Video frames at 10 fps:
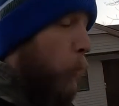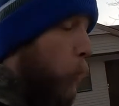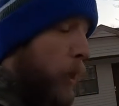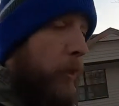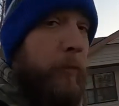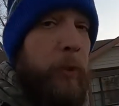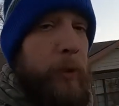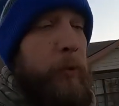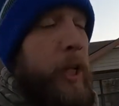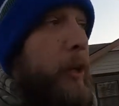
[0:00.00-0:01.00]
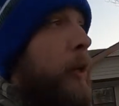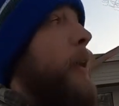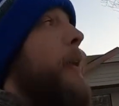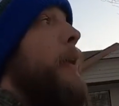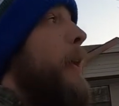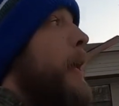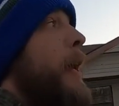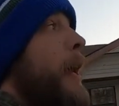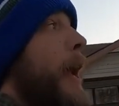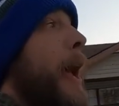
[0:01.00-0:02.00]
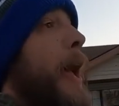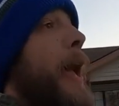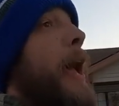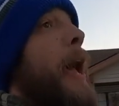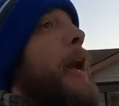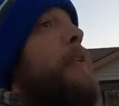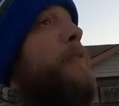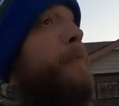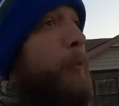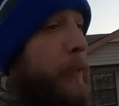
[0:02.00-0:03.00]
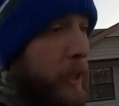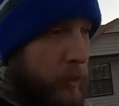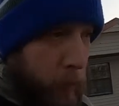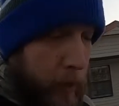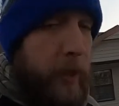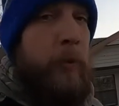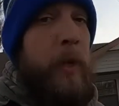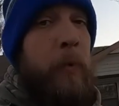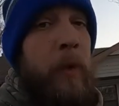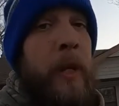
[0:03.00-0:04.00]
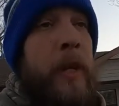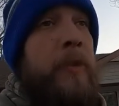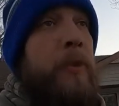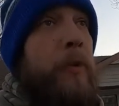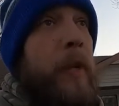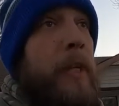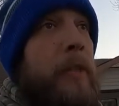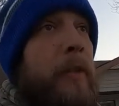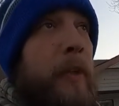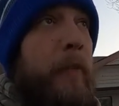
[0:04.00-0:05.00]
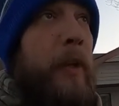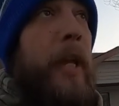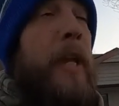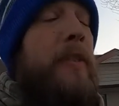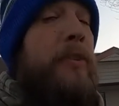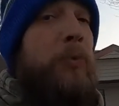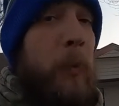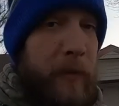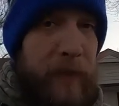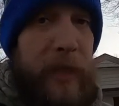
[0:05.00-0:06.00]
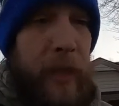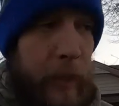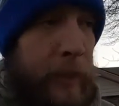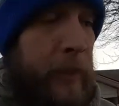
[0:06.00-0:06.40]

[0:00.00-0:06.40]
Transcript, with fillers: a wonderful new year. As for me, 2021 has already delivered a swift kick